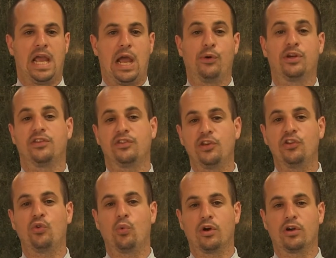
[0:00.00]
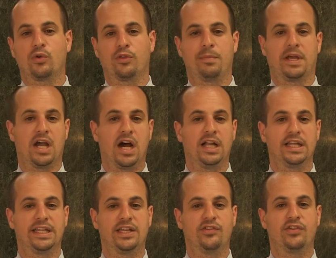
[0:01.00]
I will continue to work with my
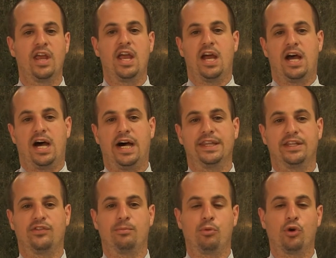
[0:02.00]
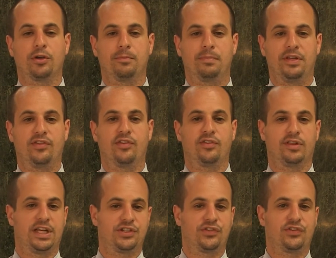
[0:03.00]
colleagues on these important pieces of
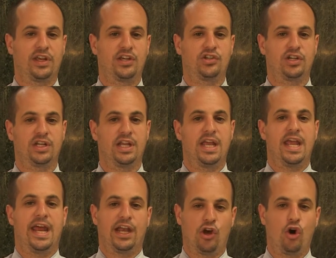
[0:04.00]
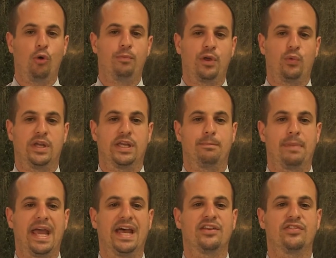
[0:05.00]
legislation, and I hope that we can
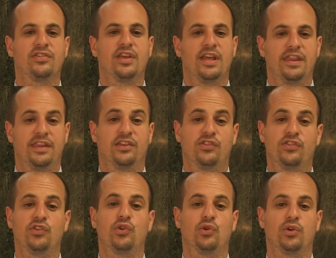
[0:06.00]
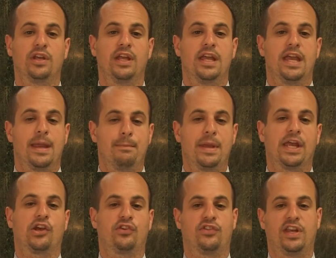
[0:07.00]
pass this soon and
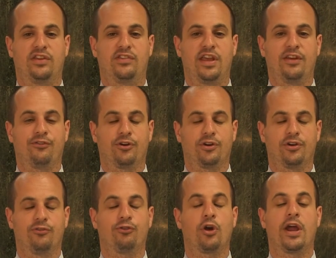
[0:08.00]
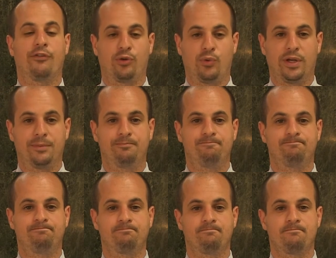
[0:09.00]
make our state safer for everyone.
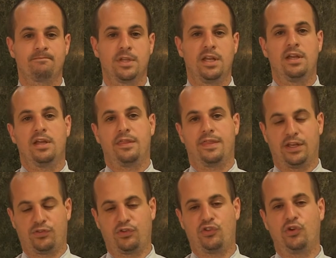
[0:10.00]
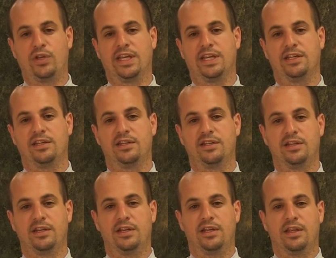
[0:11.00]
Thanks for tuning in.
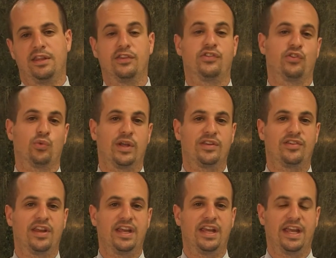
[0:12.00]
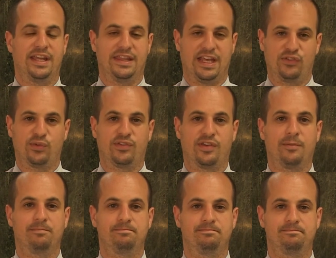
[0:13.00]
This is Wednesday, and that's what's
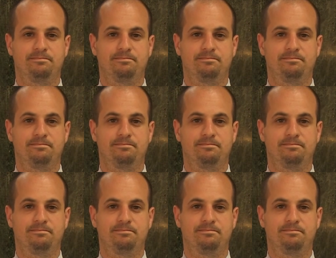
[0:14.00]
up.